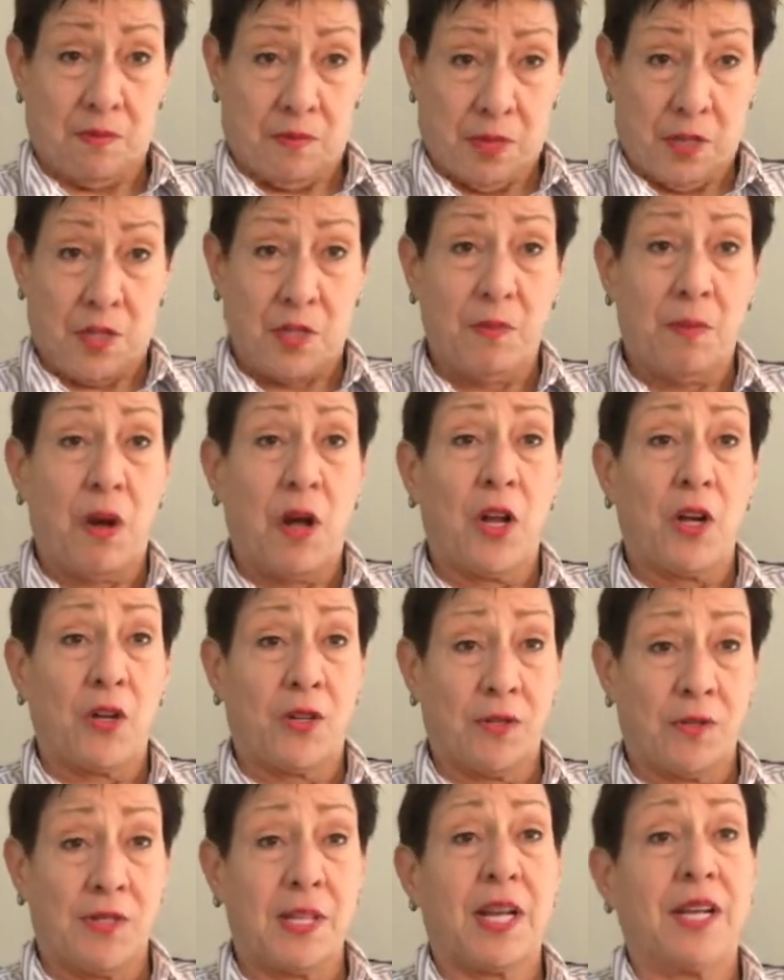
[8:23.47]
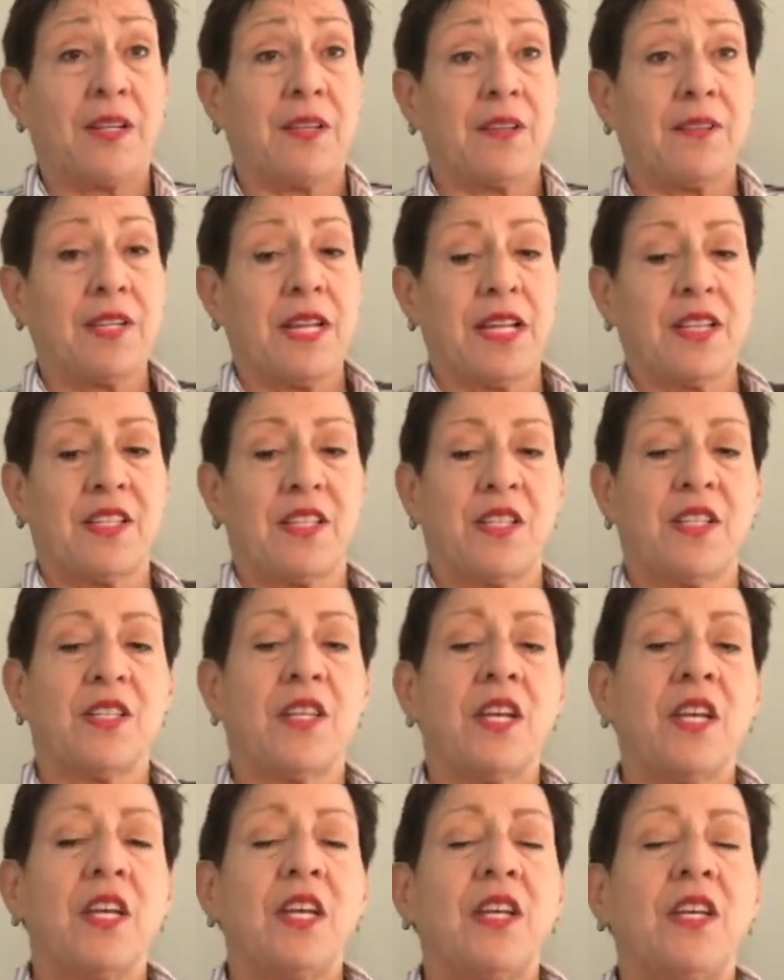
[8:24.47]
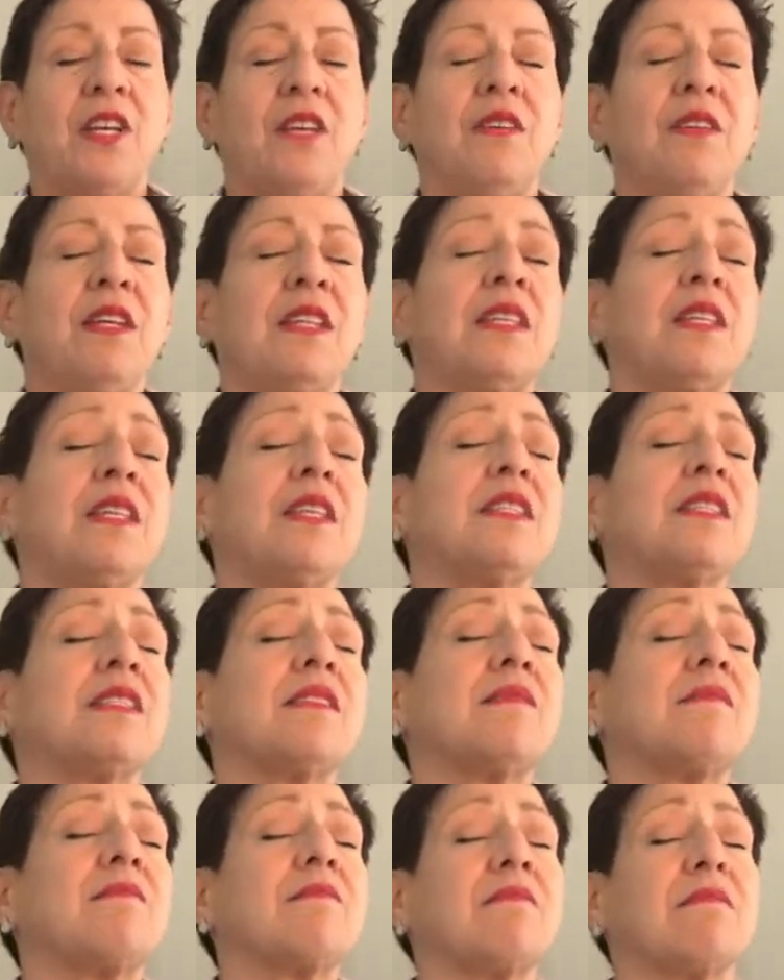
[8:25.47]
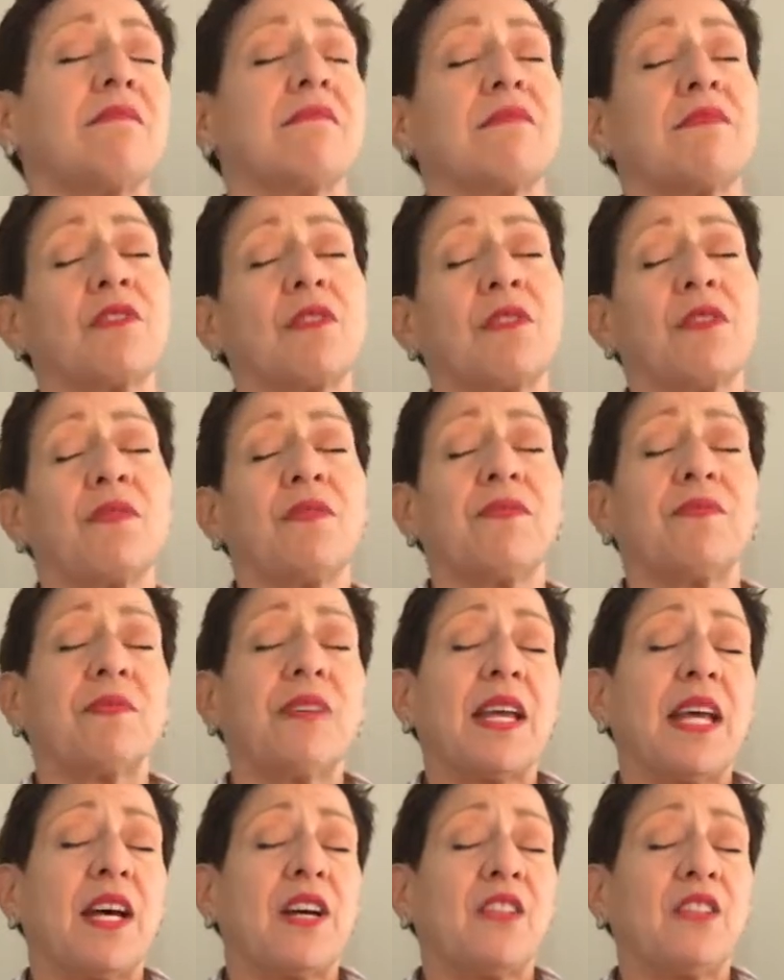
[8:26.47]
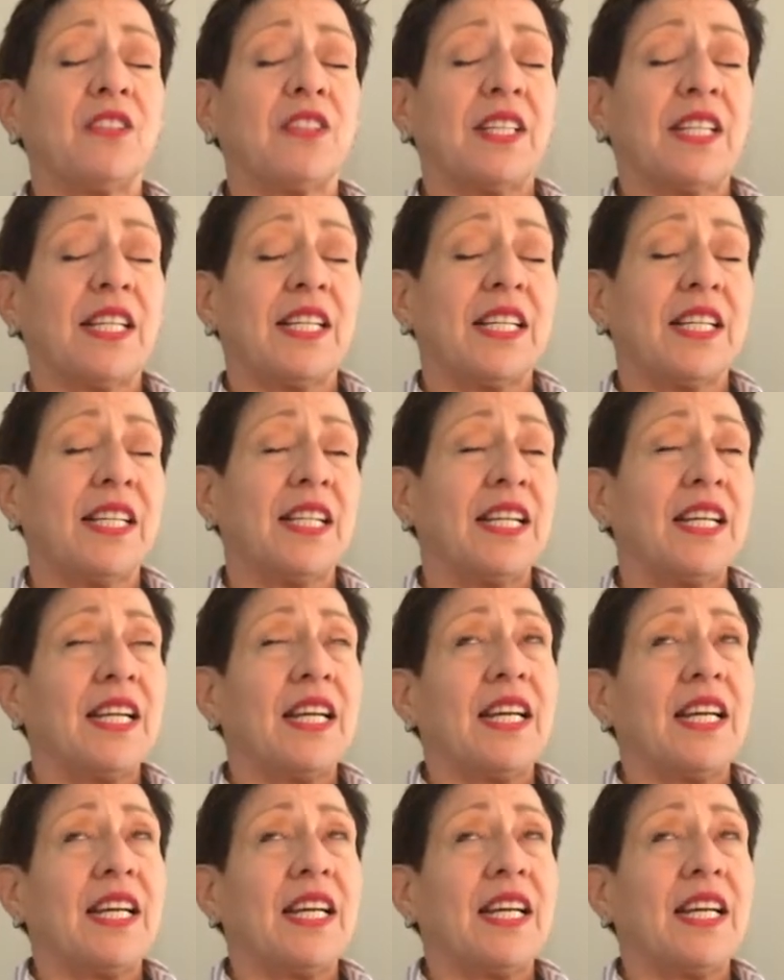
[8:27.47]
the smaller Zydeco dances, you get these sort of elderly